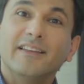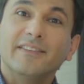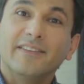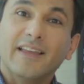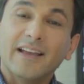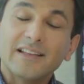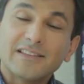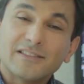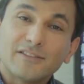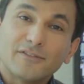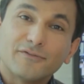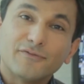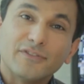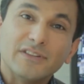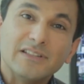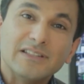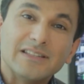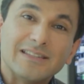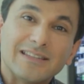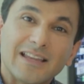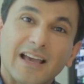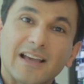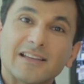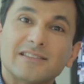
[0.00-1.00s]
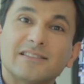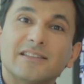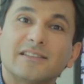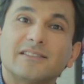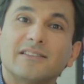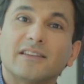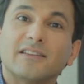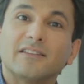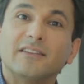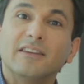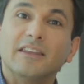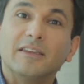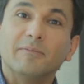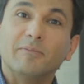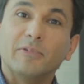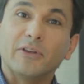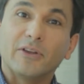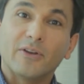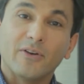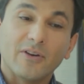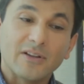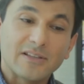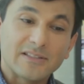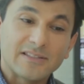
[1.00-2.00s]
That's a fantastic technique
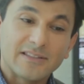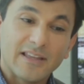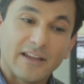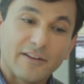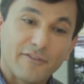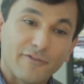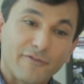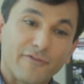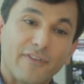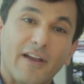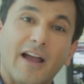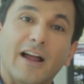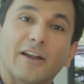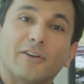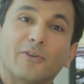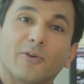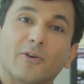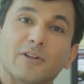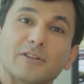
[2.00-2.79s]
because that fat